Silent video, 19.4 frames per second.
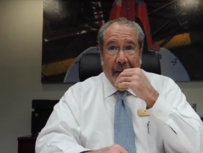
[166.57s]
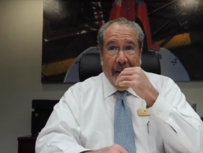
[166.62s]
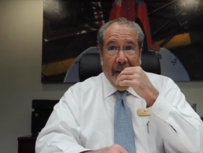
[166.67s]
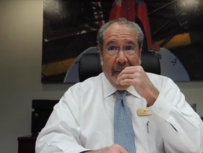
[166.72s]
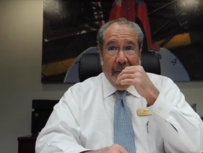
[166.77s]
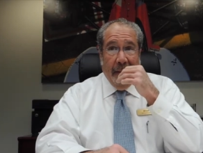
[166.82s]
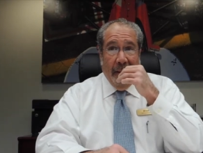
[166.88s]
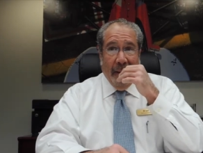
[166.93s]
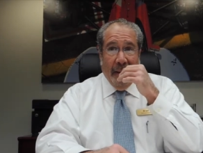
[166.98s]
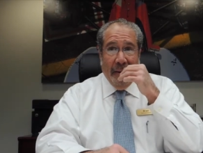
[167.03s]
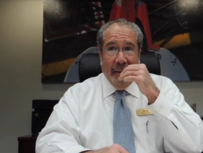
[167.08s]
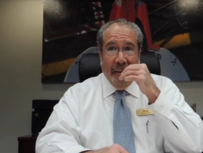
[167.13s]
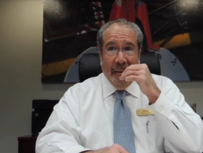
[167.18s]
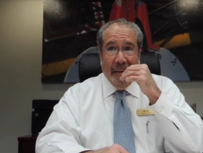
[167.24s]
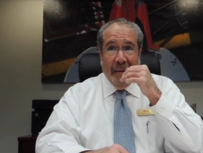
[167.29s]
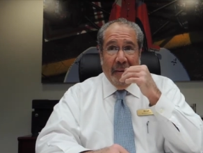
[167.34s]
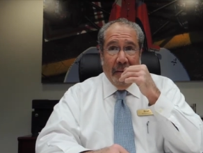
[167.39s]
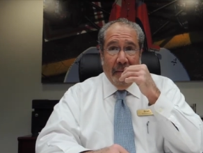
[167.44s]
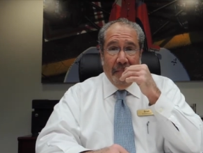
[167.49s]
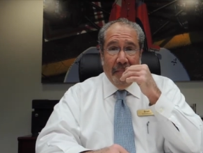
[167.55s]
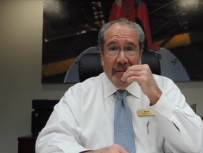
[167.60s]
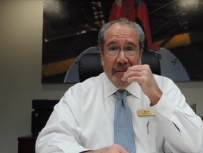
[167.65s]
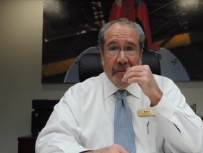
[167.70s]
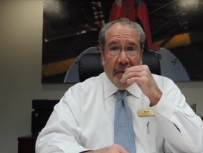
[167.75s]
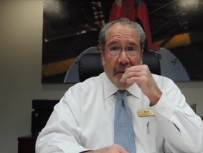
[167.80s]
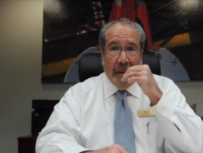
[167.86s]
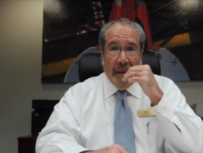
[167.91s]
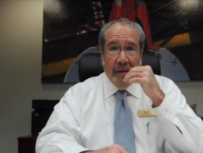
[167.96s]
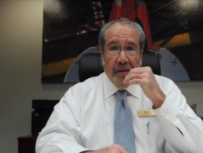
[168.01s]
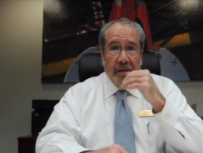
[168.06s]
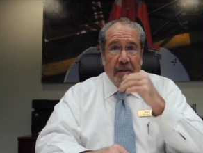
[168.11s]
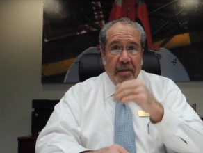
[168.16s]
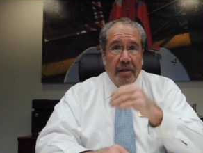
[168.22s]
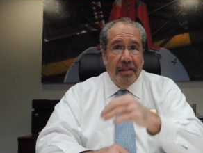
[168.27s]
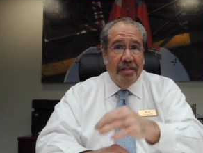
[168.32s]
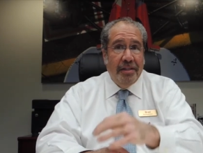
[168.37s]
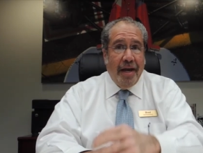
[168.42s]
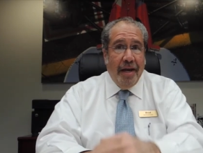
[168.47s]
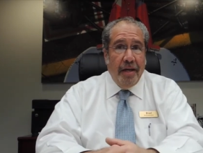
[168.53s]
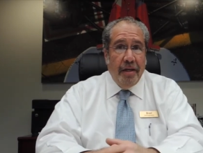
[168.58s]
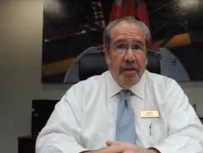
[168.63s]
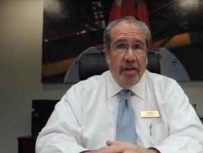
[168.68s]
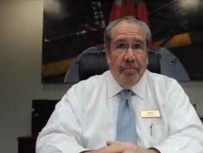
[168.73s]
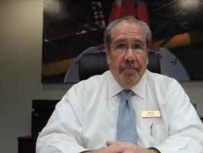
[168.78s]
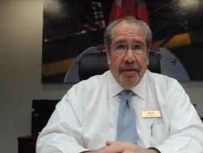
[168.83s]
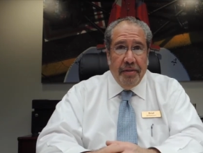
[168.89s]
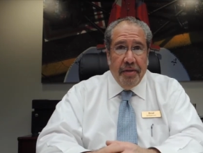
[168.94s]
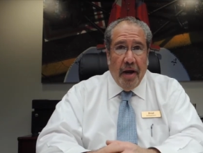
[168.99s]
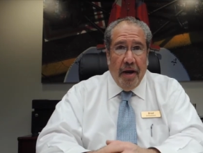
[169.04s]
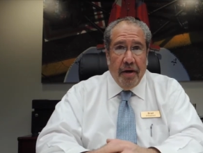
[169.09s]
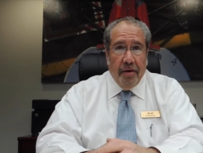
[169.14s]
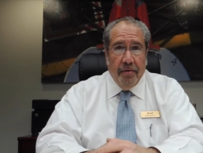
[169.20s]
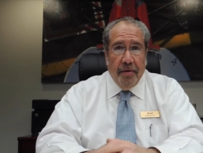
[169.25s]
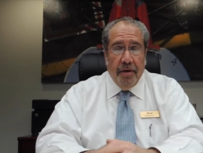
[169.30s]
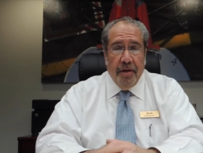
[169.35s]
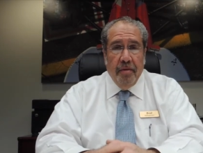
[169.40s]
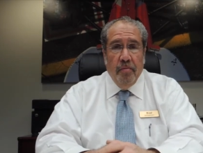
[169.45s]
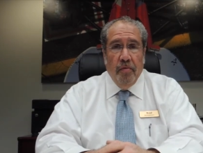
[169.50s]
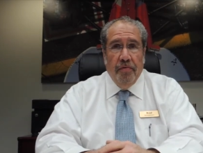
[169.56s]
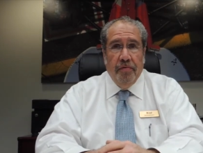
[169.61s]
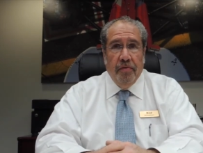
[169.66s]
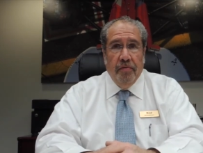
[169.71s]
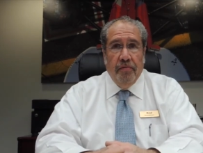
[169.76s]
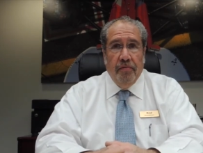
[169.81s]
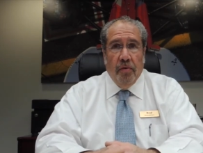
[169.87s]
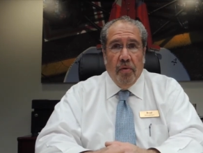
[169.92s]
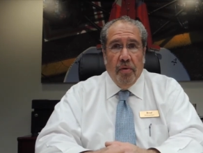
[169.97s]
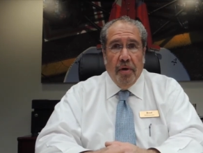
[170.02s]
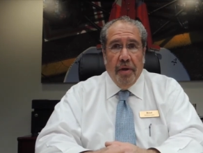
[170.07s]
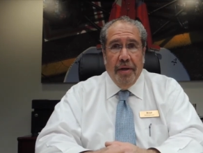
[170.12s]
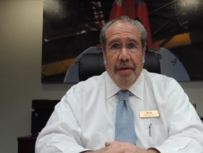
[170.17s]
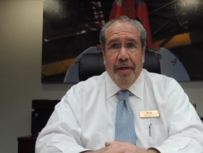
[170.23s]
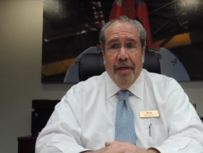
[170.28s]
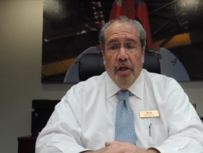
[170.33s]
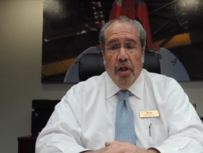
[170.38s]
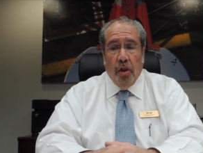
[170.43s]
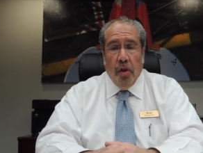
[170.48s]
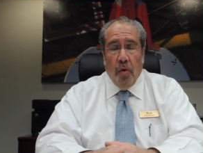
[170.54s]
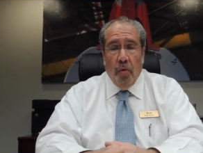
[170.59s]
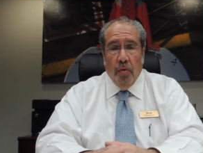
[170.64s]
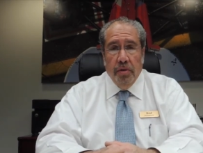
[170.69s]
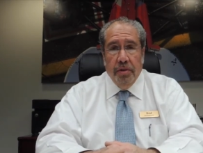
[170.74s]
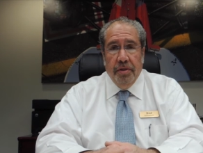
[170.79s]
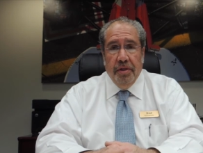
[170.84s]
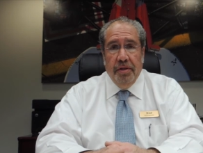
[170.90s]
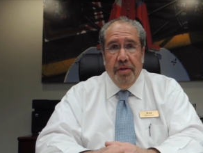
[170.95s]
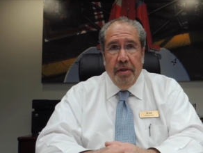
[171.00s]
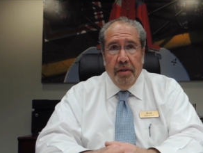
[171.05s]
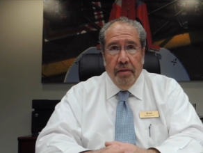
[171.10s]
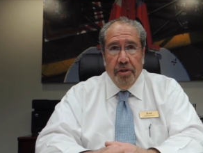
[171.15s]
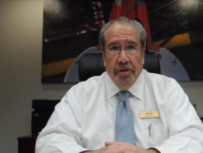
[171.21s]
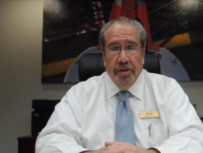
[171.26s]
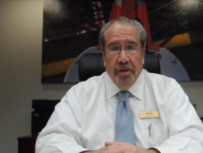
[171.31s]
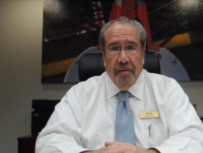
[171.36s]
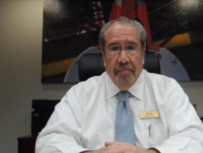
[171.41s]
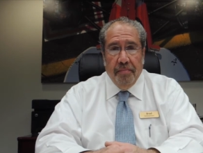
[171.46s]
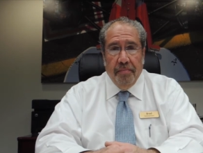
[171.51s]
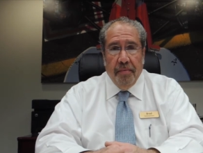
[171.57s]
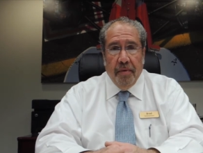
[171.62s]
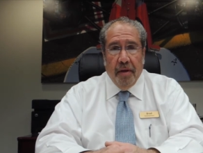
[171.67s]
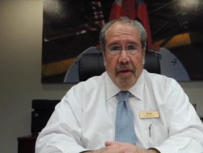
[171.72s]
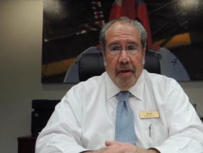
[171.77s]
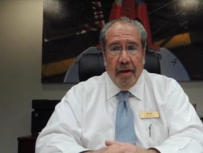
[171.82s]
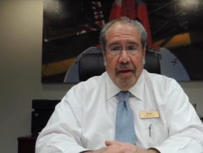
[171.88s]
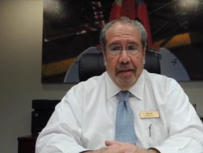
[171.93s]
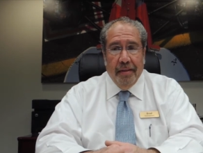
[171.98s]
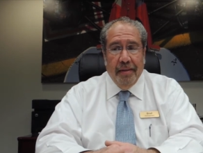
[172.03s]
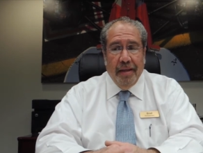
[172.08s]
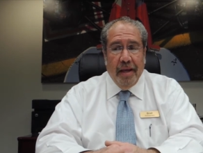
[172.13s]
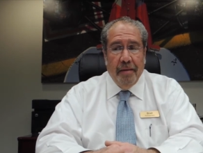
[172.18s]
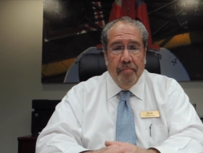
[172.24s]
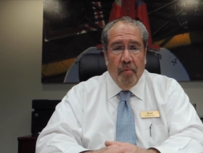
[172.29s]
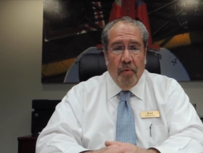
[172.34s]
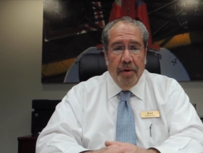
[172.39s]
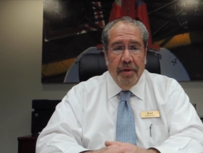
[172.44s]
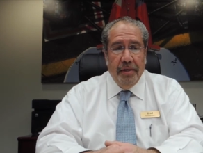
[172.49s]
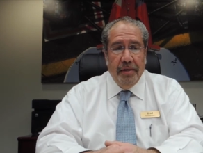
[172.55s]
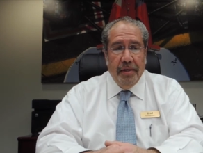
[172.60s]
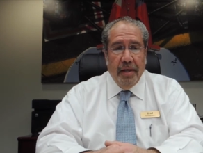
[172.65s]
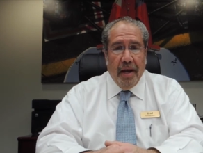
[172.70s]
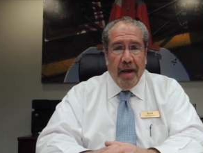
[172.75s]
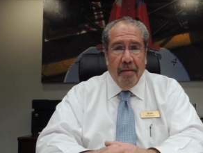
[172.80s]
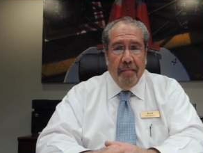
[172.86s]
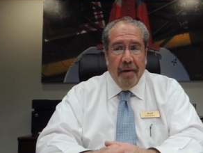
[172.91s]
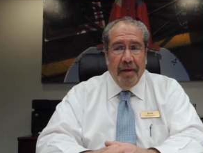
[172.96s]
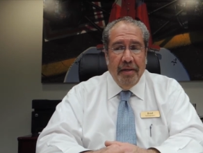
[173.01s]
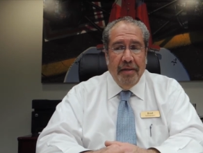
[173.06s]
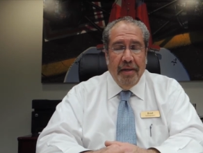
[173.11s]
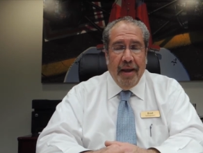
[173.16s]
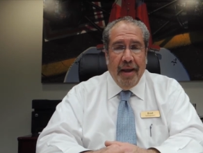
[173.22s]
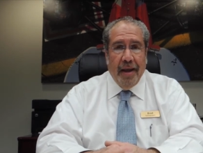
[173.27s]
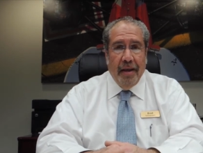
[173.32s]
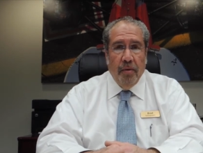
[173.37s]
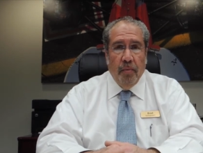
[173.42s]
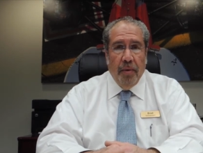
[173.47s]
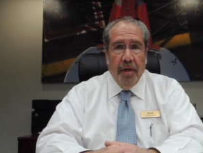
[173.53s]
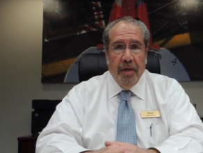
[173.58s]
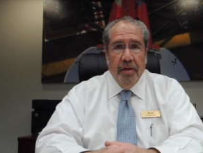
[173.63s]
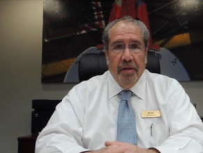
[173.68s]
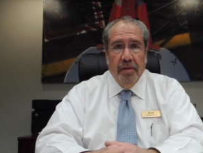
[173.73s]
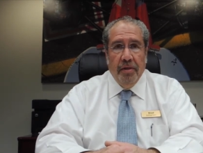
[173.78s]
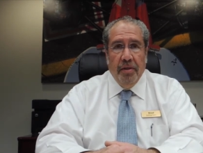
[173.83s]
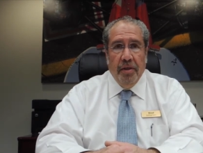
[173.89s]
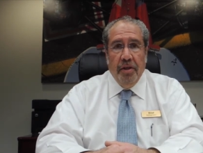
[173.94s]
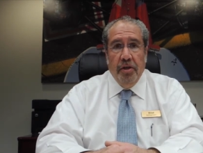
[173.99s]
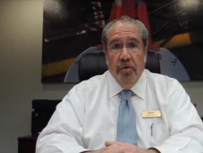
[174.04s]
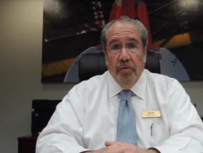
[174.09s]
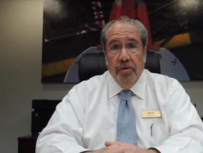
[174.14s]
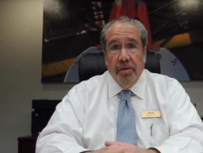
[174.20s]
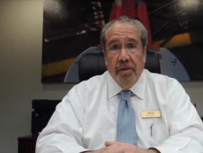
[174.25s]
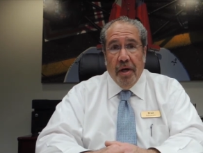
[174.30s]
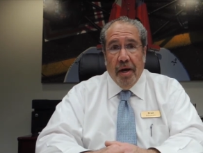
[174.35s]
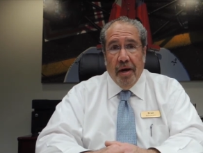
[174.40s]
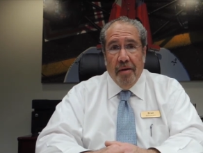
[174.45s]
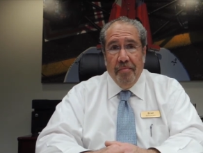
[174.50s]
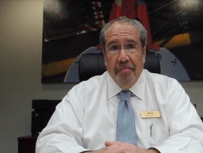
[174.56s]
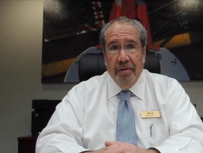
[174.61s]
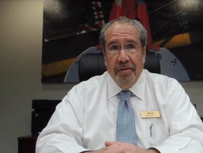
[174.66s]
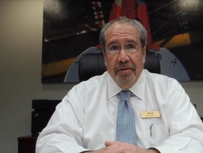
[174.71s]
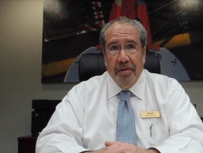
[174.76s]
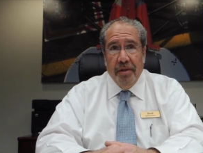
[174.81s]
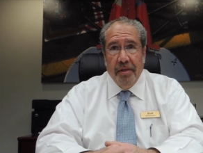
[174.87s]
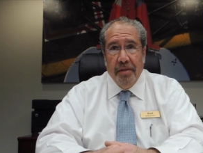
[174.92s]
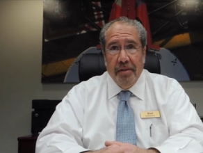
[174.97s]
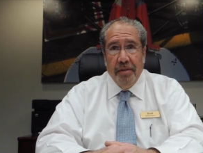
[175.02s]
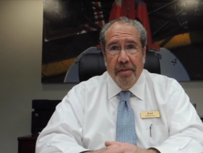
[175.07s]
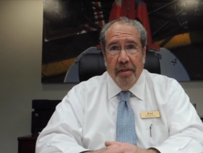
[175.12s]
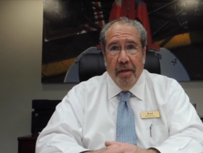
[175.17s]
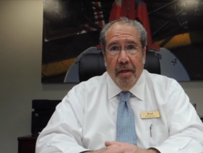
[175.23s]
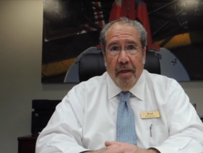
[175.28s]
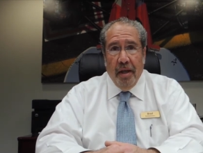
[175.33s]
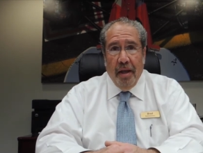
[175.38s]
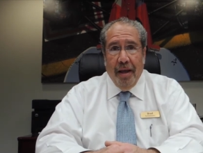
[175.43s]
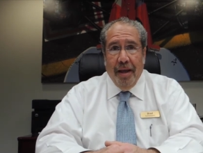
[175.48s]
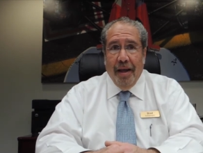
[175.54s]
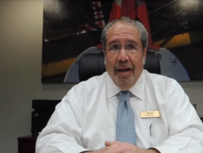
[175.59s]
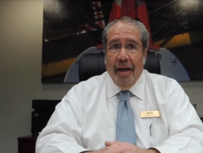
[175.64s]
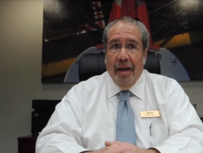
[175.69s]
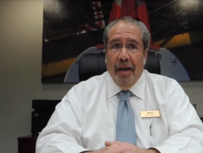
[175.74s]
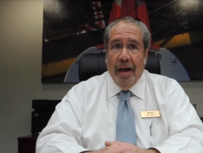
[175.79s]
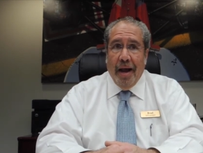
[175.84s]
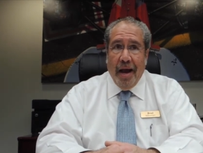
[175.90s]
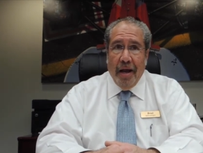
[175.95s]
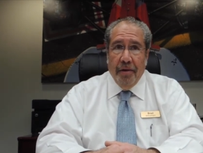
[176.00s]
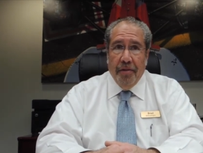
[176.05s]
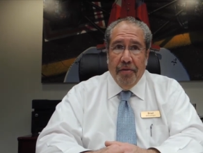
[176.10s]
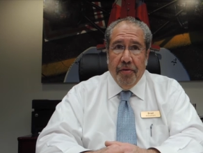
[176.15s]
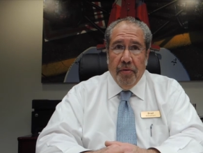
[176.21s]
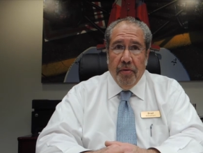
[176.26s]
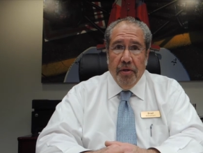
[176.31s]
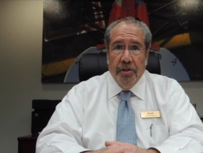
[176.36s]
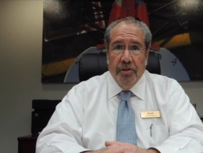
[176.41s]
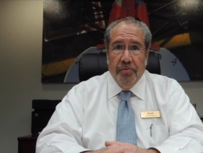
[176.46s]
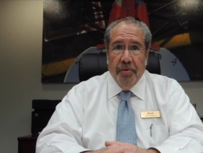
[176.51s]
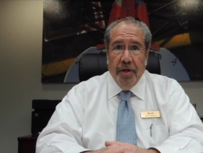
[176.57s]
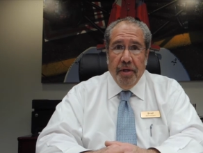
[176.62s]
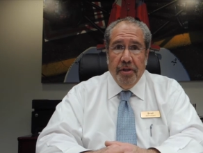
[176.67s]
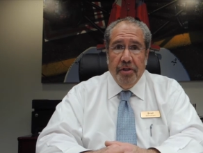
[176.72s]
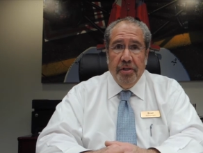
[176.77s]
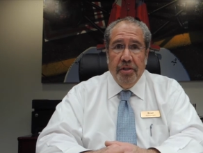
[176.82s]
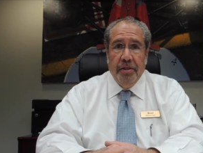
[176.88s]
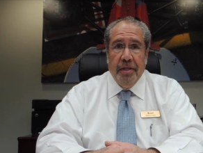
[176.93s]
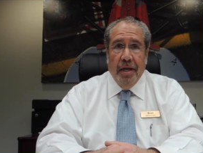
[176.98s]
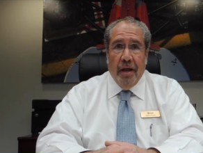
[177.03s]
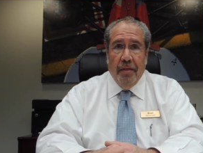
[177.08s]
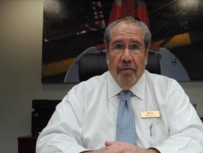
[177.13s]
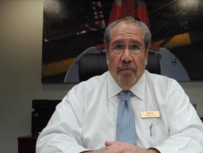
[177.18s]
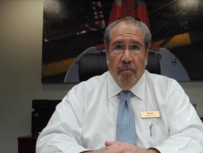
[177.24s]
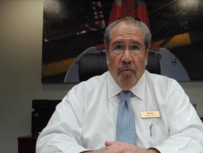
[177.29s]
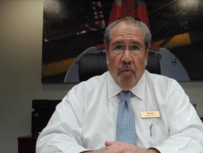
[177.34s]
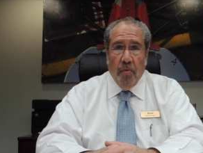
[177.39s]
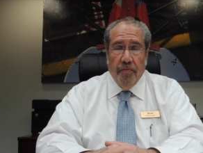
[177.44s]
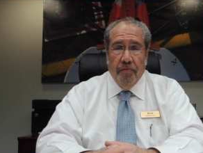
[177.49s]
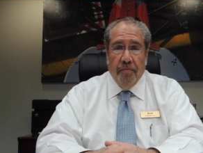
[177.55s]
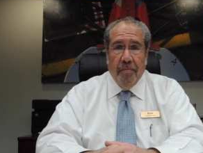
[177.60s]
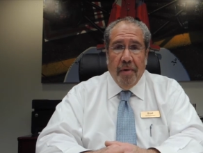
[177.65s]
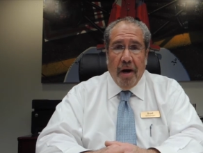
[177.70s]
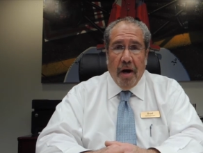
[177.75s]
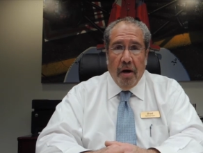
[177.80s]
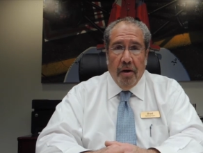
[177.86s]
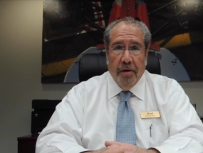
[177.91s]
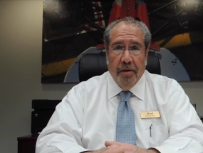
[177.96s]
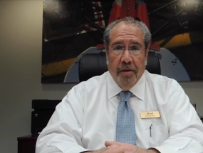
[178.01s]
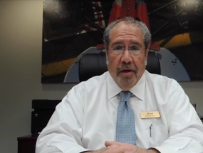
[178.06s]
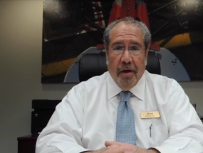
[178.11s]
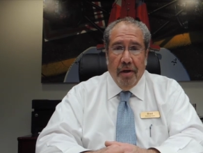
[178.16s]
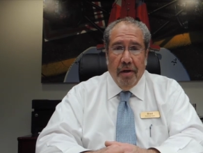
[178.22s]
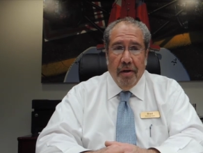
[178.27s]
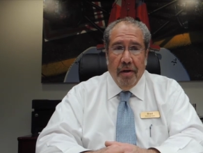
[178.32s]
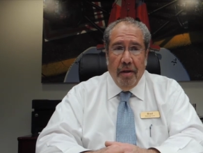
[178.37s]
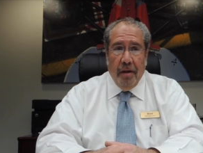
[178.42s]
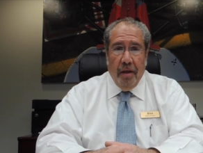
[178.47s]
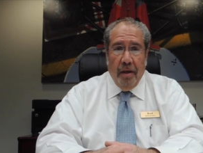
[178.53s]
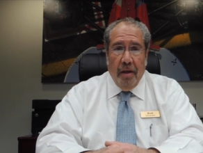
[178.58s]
And then Mr. Hartung decided to retire, and he moved to Florida, and he closed the dealership. At that point in time, my dad went into the used car business on 3rd Street, just down the road from Hartung.